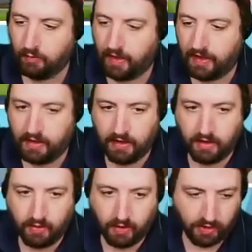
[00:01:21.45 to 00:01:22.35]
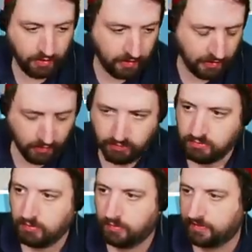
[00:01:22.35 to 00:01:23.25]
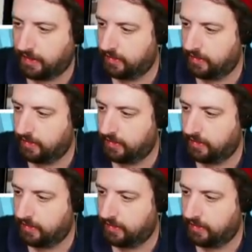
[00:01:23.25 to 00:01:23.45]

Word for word: Well, uh, hello? What was that?